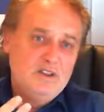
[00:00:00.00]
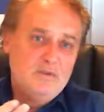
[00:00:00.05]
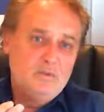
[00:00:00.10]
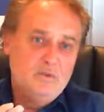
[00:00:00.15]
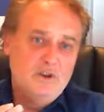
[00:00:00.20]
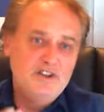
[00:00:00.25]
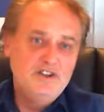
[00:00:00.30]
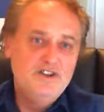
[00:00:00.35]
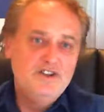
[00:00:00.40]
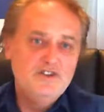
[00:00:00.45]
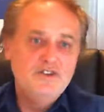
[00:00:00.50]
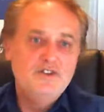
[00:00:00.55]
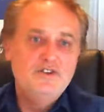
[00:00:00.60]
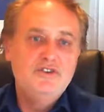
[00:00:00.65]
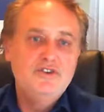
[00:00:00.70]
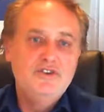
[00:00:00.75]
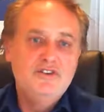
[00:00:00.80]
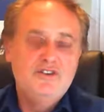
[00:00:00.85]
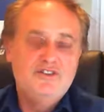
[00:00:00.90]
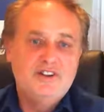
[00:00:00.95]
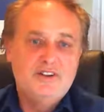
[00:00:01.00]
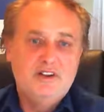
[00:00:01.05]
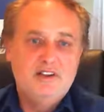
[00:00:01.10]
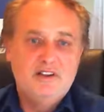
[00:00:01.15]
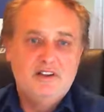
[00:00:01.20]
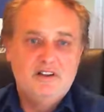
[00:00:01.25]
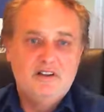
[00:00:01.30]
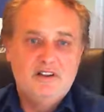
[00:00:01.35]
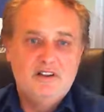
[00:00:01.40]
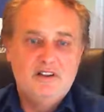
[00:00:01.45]
When you do use
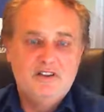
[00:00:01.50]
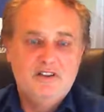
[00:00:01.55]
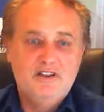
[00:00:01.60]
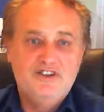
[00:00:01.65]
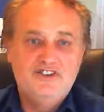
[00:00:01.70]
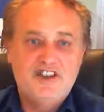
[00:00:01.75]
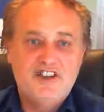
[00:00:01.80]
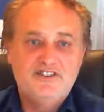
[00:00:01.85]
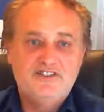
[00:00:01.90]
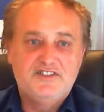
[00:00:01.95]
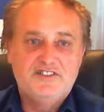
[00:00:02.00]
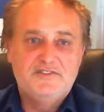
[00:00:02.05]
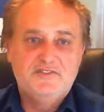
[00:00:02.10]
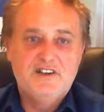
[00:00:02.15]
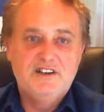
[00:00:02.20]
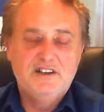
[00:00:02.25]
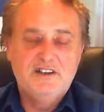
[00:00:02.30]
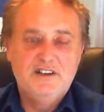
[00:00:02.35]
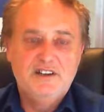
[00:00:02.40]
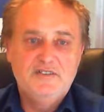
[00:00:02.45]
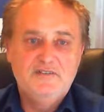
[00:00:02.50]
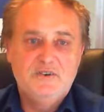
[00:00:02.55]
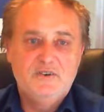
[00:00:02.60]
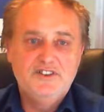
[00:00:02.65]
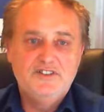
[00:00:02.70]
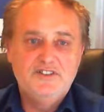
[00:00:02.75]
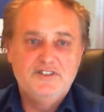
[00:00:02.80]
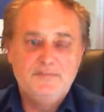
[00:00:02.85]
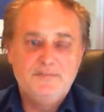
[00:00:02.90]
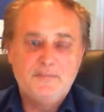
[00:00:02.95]
us to fund an
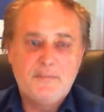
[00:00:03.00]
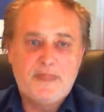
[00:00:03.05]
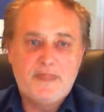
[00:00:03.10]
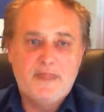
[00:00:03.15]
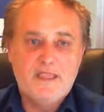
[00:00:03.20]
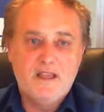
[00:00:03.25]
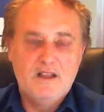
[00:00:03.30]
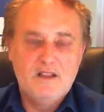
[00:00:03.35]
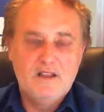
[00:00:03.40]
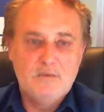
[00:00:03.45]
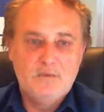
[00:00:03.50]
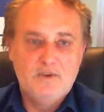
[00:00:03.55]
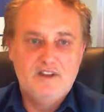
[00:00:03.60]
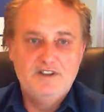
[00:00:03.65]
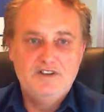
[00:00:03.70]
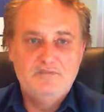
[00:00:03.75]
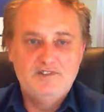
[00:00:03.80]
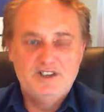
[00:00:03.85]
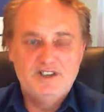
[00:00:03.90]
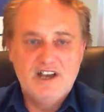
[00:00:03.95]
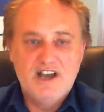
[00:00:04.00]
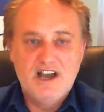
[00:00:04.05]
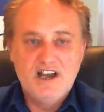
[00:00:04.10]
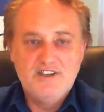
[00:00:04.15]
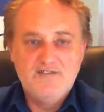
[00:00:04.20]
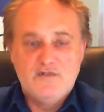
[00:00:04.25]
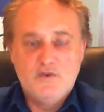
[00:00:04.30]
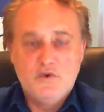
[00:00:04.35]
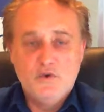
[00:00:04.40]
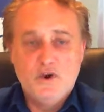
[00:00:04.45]
invoice, we charge
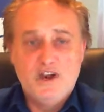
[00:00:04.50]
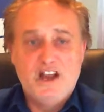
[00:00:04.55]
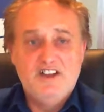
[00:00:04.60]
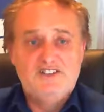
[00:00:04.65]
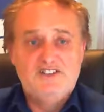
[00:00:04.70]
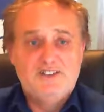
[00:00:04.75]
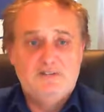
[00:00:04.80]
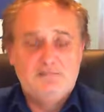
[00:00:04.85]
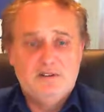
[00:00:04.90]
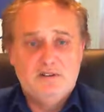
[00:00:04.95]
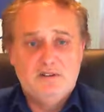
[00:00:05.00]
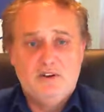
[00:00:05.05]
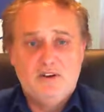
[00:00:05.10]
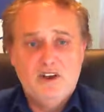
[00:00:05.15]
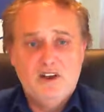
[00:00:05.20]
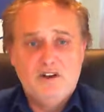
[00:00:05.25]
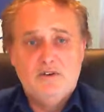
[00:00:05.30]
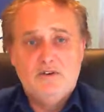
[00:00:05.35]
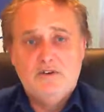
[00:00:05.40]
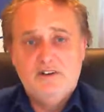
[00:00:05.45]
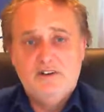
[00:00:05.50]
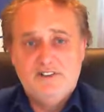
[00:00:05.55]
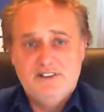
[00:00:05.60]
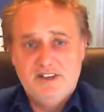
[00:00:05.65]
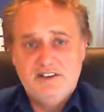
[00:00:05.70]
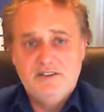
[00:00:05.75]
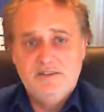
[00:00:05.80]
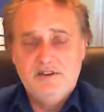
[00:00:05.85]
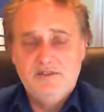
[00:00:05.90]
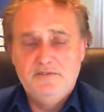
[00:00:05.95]
for a supplier or a
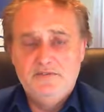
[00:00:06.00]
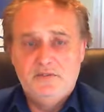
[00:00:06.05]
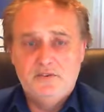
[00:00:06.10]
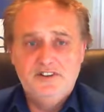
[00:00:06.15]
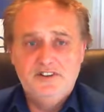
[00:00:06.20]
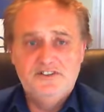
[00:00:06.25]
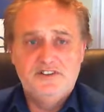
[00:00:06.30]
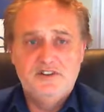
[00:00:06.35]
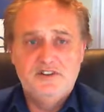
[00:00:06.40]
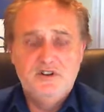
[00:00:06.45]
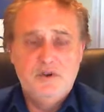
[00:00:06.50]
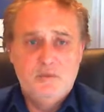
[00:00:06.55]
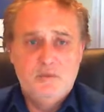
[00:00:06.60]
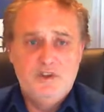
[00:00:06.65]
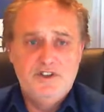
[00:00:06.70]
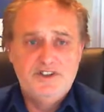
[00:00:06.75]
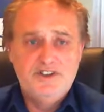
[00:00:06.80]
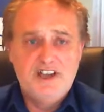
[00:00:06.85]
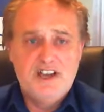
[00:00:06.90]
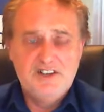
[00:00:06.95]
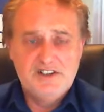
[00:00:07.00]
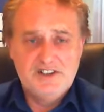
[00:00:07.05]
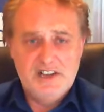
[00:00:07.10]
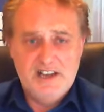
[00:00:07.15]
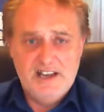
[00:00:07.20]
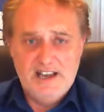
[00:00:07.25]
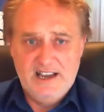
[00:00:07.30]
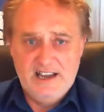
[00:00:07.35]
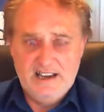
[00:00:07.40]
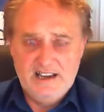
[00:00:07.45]
debtor invoice. We charge
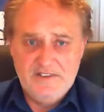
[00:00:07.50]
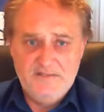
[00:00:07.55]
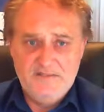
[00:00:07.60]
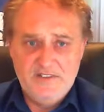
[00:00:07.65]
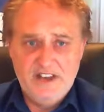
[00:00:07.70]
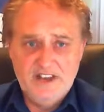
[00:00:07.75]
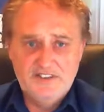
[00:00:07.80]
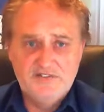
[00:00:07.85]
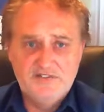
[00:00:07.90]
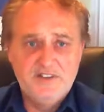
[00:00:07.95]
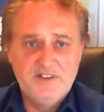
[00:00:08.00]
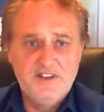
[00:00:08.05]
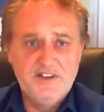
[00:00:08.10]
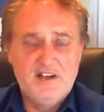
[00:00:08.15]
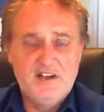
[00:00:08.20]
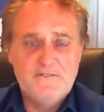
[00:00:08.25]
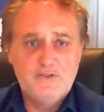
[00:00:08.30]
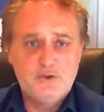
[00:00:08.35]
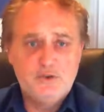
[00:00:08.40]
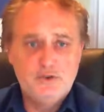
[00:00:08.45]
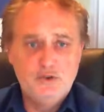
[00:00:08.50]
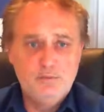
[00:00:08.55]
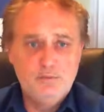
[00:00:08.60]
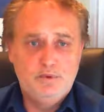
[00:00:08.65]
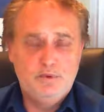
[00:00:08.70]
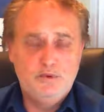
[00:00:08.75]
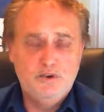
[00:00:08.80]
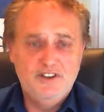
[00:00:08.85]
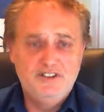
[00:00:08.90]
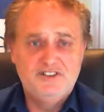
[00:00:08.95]
an advance fee of
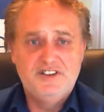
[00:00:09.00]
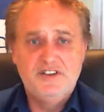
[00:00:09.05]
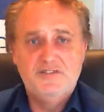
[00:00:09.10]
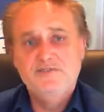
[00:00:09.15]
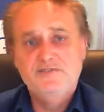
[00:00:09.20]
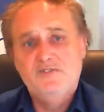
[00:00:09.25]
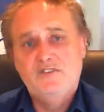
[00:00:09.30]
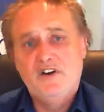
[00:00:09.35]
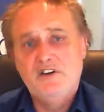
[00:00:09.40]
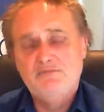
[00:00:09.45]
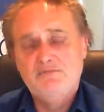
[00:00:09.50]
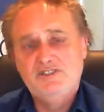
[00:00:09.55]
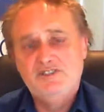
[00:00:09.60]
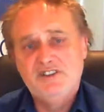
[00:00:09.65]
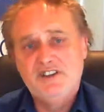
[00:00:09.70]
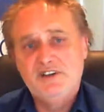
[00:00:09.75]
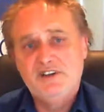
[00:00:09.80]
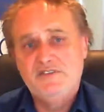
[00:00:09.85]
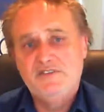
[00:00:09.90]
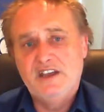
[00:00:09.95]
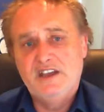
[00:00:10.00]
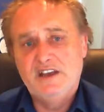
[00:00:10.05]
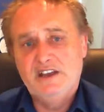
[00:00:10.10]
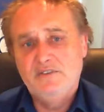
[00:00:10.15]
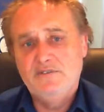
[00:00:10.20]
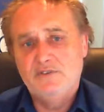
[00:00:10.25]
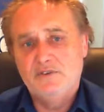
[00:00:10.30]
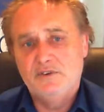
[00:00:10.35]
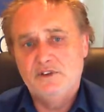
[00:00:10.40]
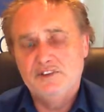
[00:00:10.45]
2.75% of that
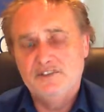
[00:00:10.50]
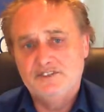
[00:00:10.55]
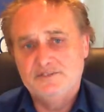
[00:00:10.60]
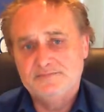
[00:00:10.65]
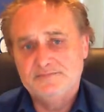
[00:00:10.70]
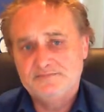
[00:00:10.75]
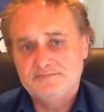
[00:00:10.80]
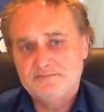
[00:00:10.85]
invoice.